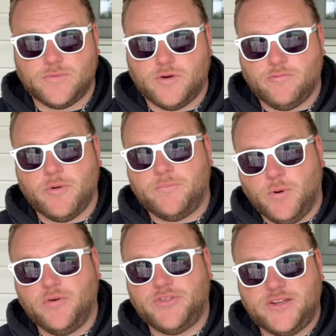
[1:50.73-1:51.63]
were
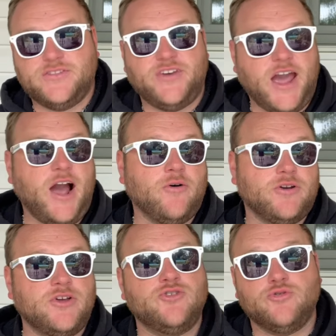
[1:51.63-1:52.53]
both in
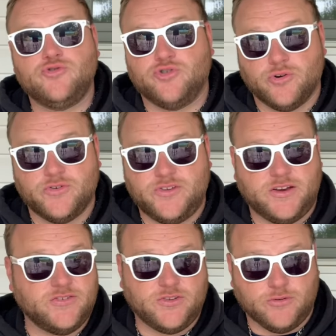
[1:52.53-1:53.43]
town in New Jersey
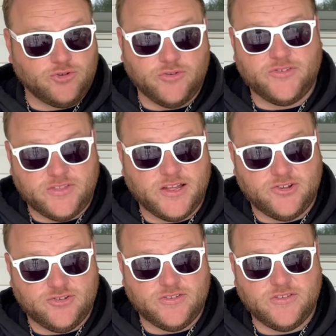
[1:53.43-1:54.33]
because they're Jersey
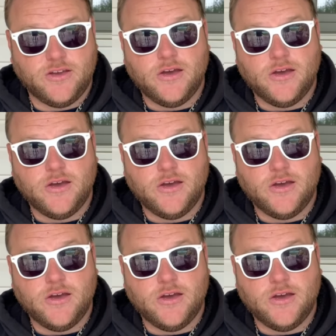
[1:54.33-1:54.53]
legends.